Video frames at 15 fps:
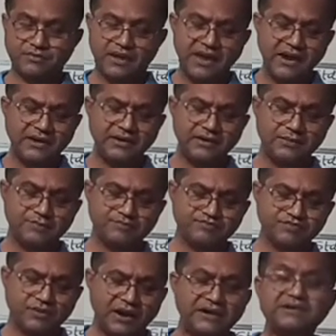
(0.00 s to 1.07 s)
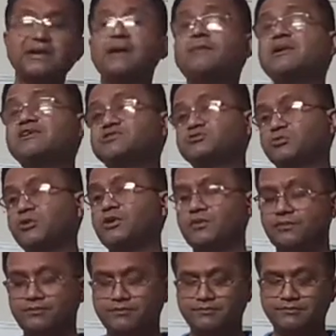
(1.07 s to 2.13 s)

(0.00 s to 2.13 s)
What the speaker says: and a tablespoon,